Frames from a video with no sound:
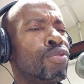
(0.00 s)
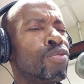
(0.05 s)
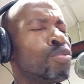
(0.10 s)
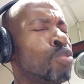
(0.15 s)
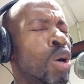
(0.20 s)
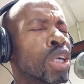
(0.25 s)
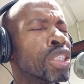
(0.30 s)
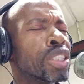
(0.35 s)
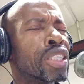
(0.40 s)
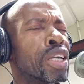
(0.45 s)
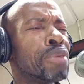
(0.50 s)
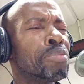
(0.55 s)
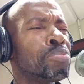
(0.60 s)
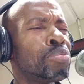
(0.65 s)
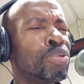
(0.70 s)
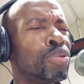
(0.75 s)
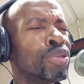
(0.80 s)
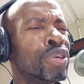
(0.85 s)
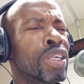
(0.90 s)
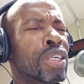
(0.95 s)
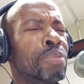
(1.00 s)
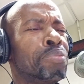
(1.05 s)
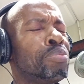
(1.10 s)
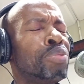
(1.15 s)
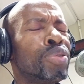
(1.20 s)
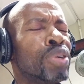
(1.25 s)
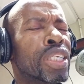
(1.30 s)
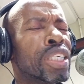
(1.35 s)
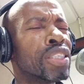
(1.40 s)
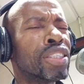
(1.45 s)
Watch and pray.
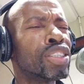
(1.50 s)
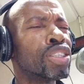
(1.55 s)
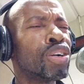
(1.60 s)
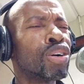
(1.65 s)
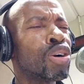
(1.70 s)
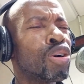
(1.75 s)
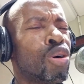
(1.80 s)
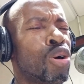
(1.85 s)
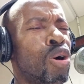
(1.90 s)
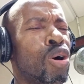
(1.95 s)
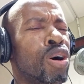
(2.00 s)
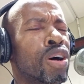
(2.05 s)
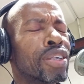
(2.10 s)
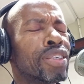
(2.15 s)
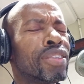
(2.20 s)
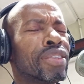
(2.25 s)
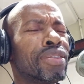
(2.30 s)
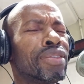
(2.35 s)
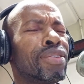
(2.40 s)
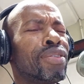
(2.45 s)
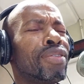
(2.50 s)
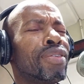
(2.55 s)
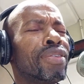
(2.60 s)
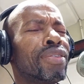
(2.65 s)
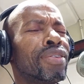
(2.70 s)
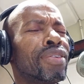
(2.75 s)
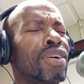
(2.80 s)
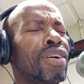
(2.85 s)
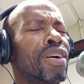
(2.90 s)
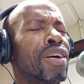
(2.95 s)
Praise your God.
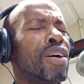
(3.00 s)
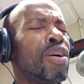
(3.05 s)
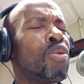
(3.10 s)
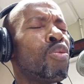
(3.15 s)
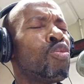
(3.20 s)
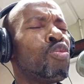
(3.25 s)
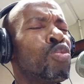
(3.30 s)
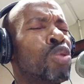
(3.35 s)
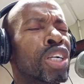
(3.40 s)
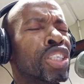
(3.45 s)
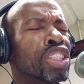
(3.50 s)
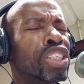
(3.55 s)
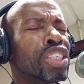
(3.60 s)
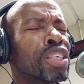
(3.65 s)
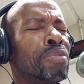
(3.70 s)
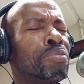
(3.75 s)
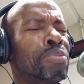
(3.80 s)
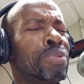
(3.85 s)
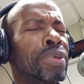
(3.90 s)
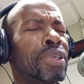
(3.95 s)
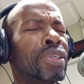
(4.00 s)
Worship.